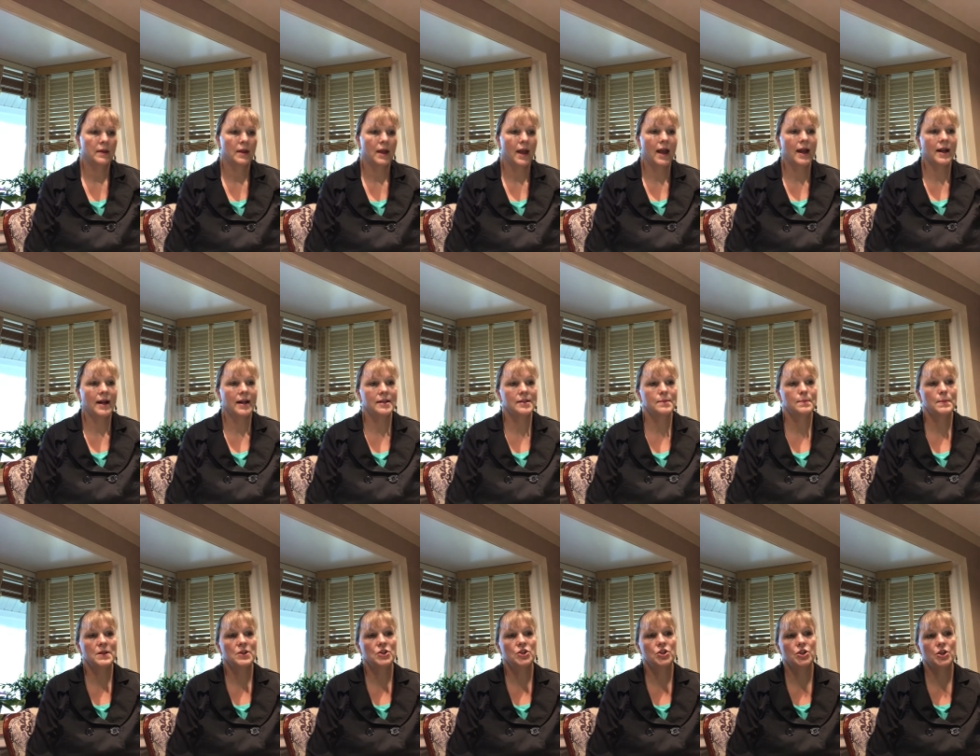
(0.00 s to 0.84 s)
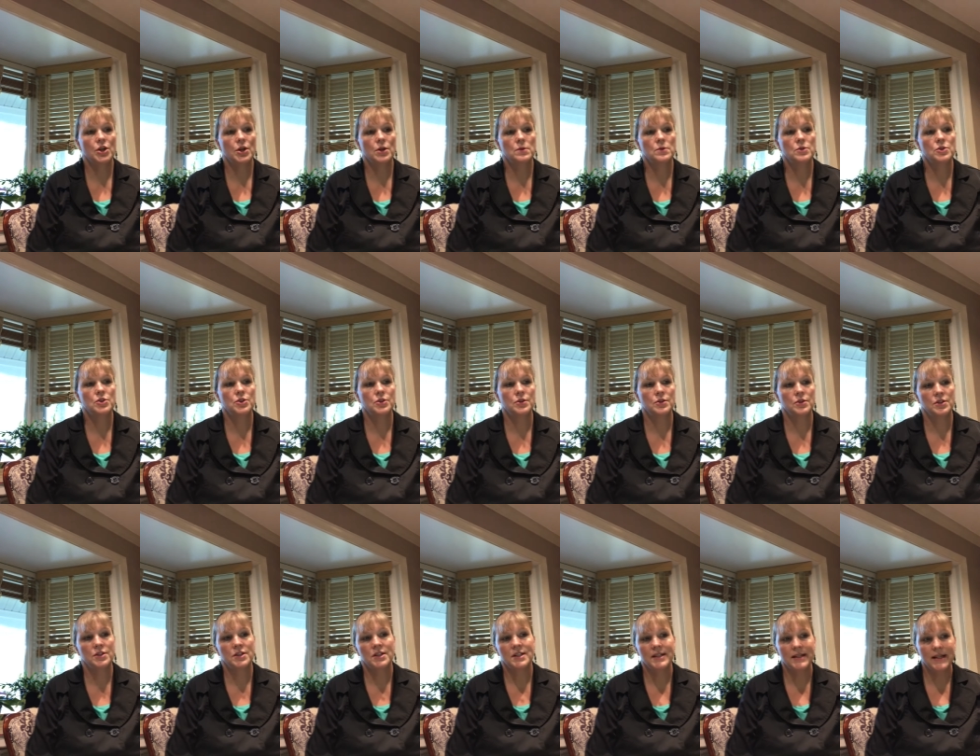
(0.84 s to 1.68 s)
and has been shown to
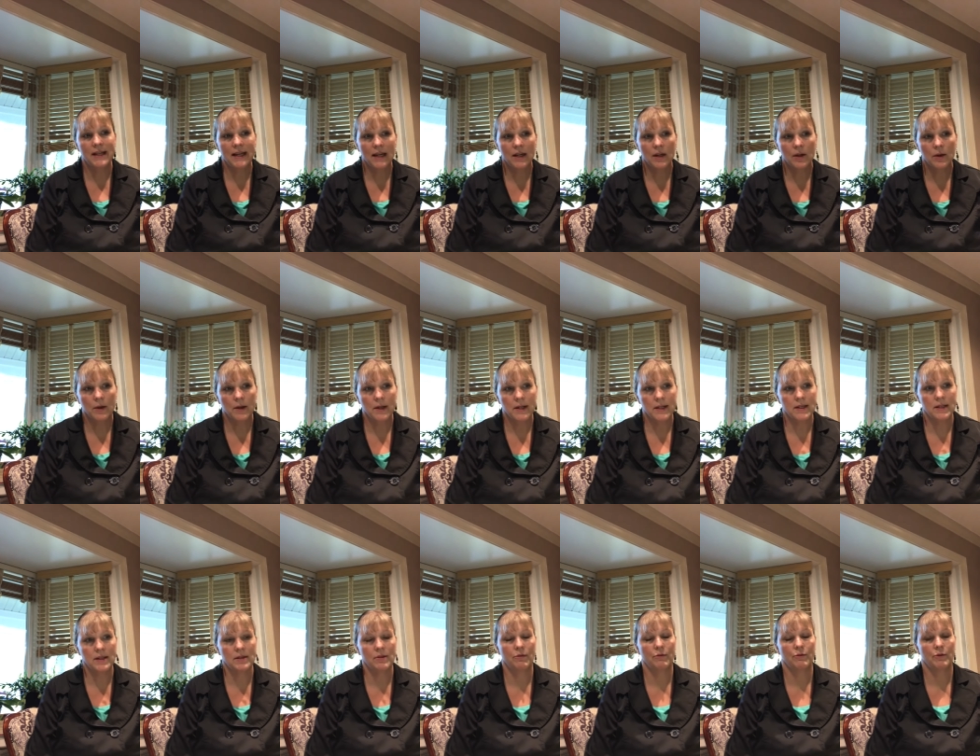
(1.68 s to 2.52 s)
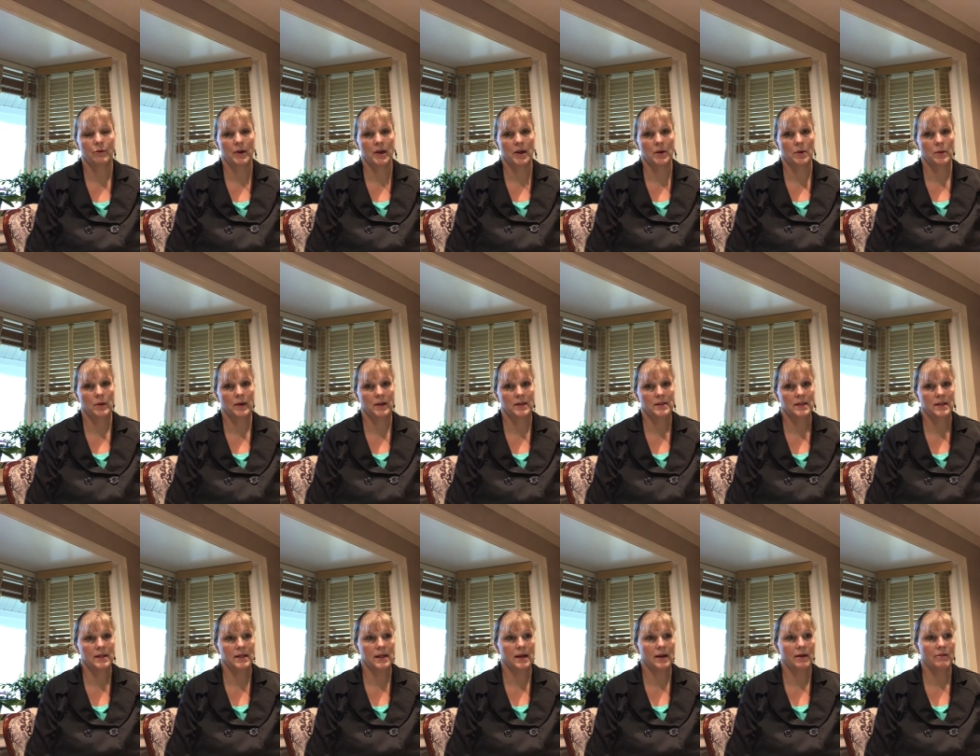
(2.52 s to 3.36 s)
decrease the
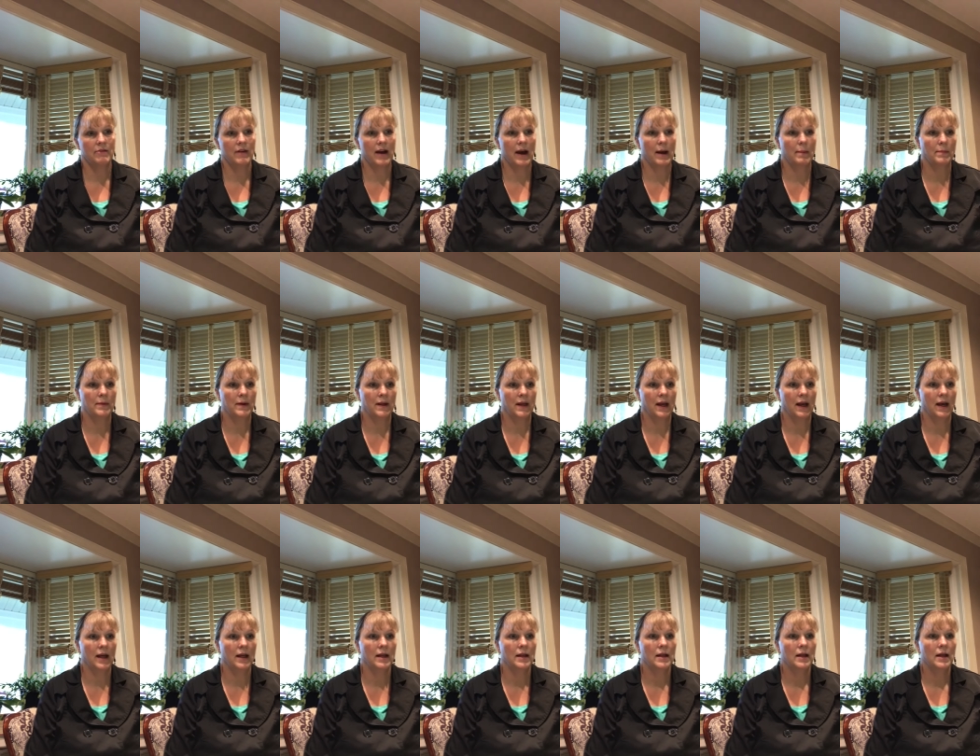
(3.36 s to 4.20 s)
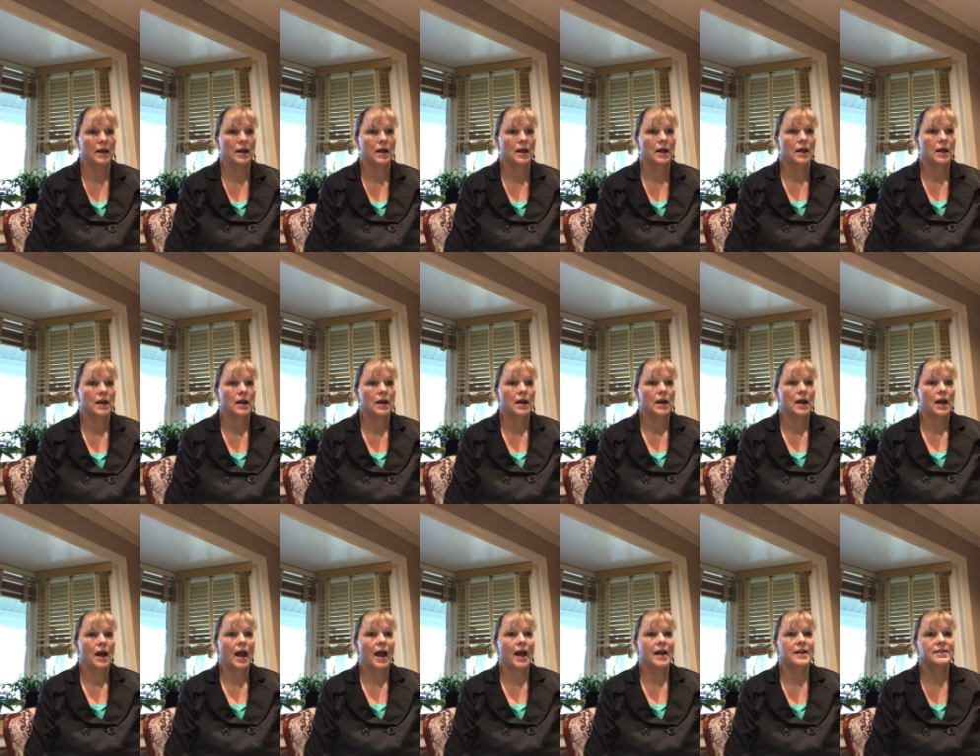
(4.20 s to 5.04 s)
frequency of apnea
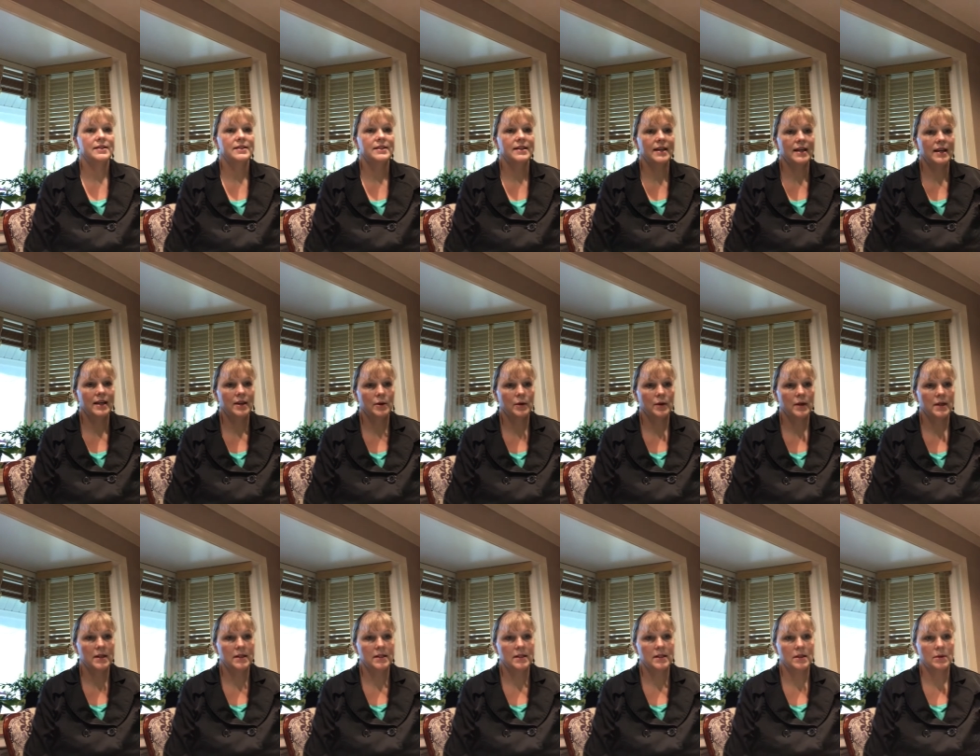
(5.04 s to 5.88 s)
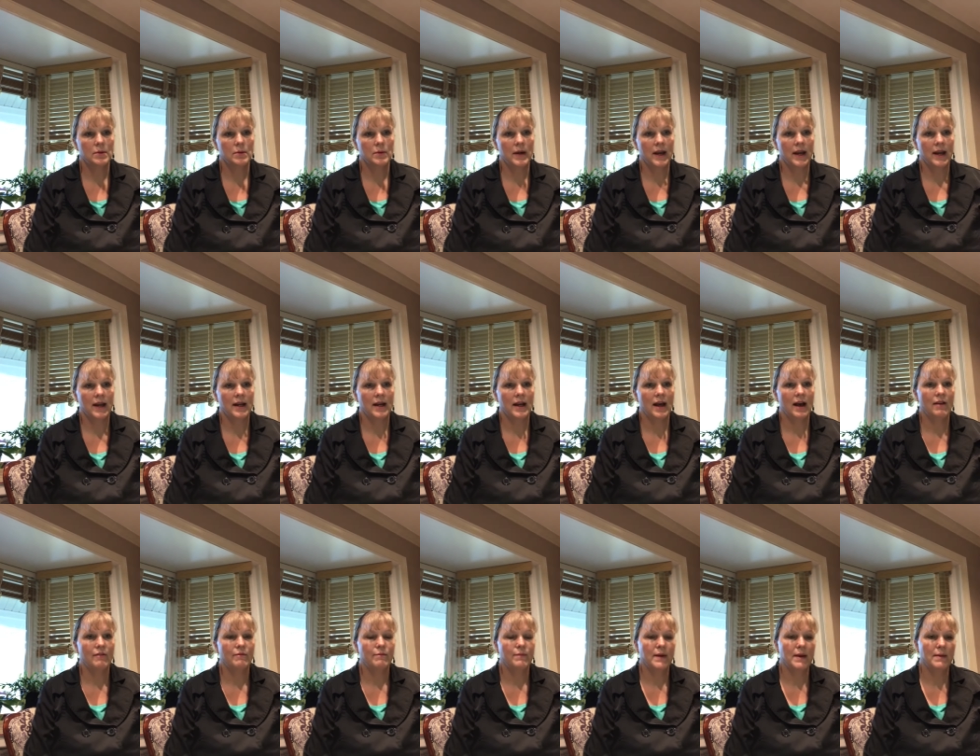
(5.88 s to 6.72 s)
and decrease the rate
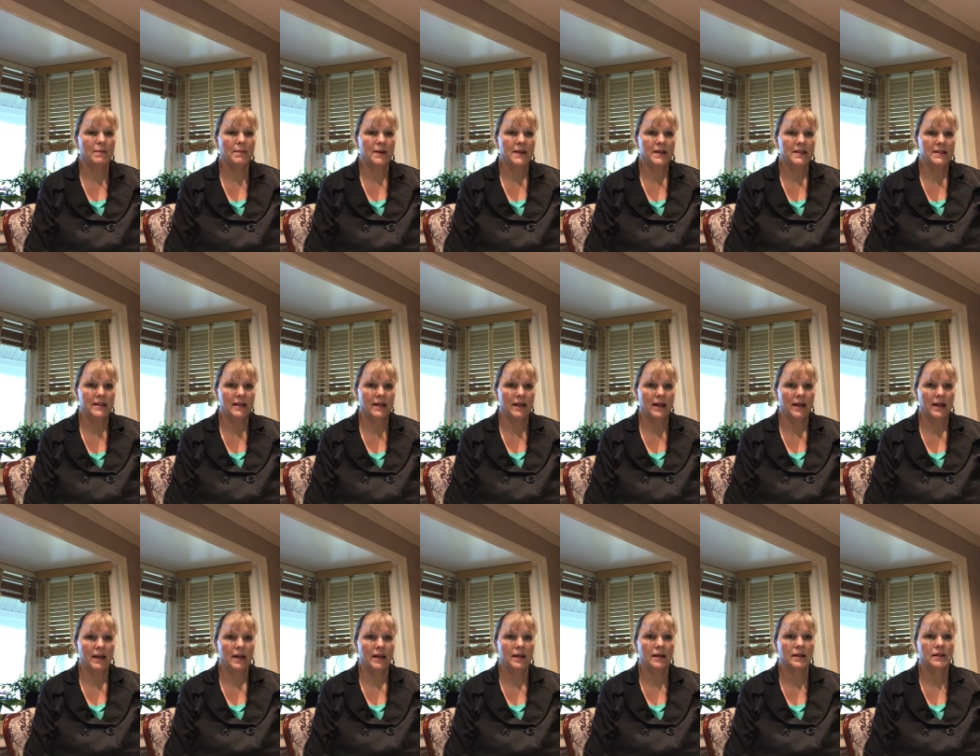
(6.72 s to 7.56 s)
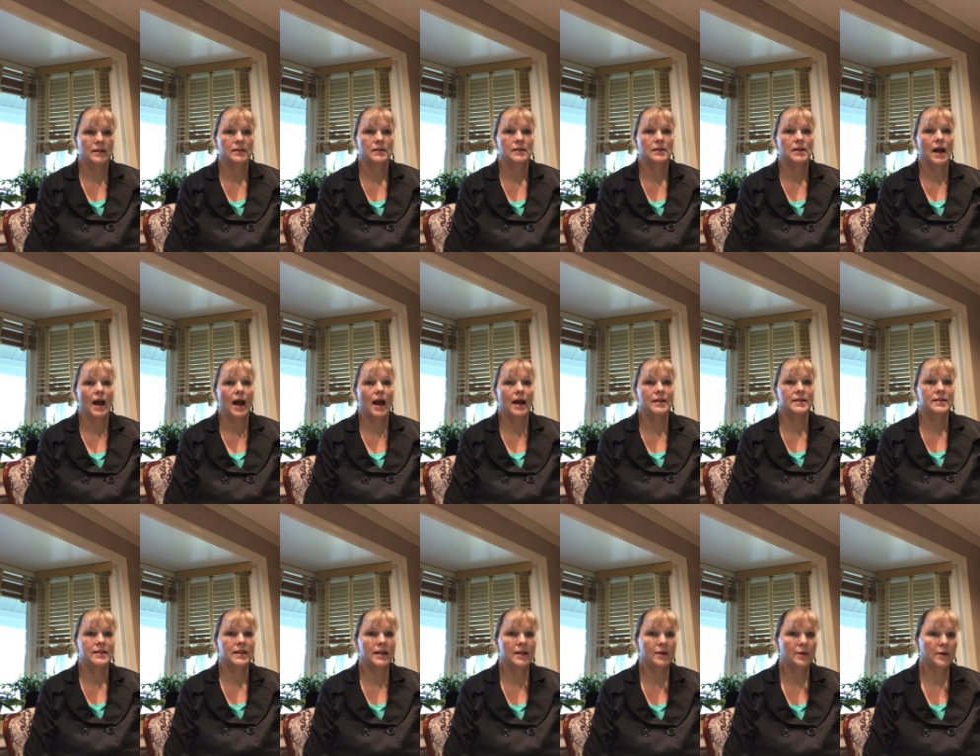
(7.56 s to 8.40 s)
of BPD and
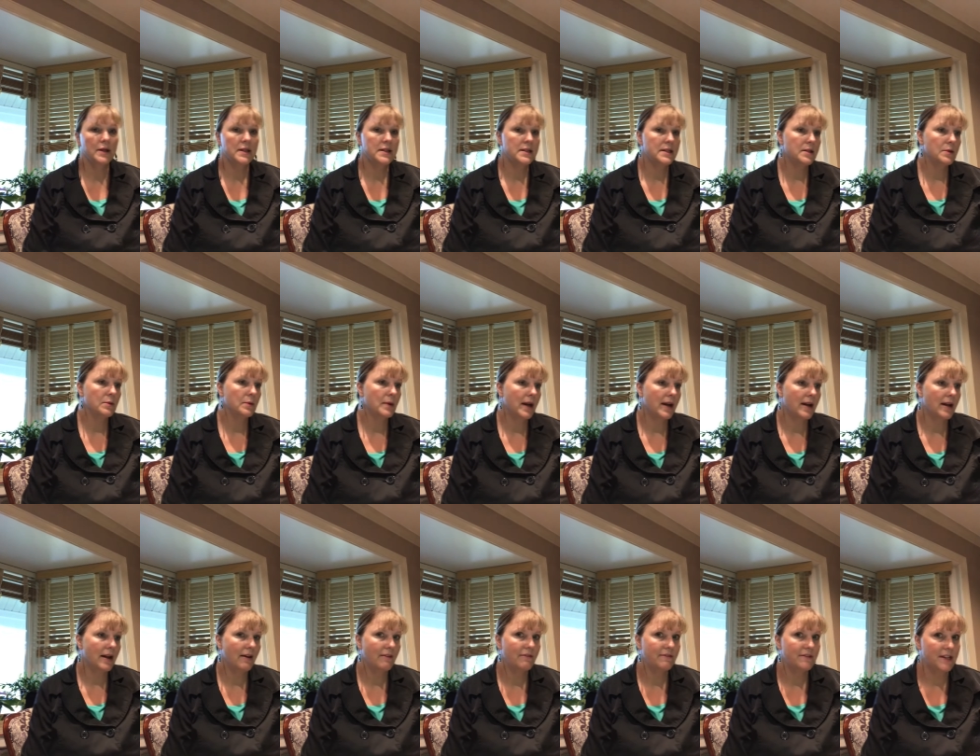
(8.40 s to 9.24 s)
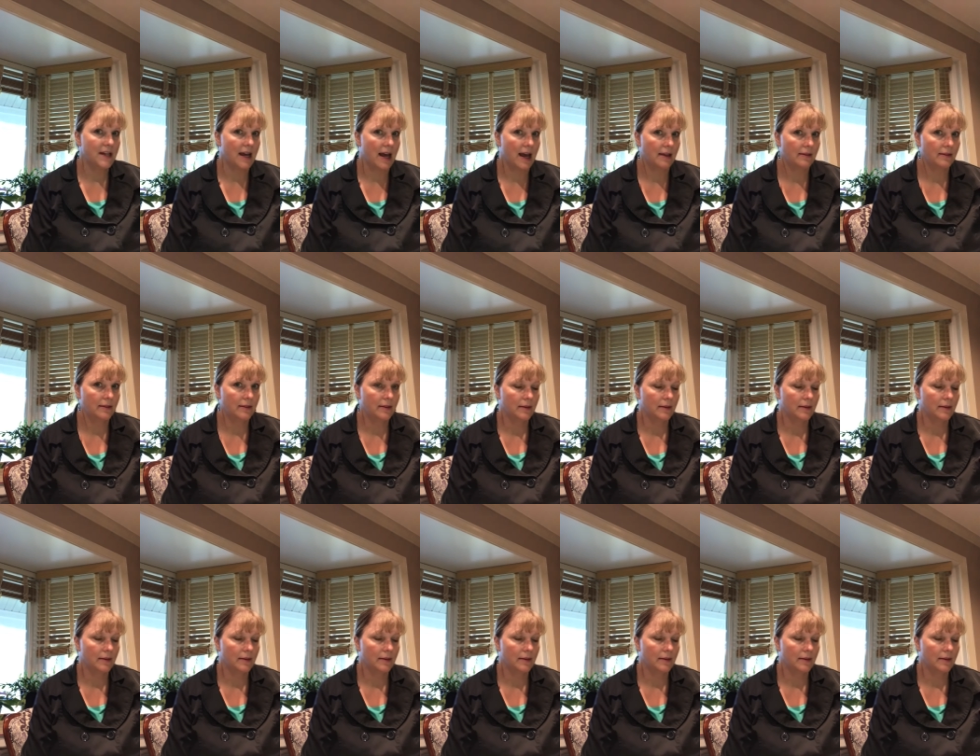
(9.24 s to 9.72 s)
decrease the rate of death.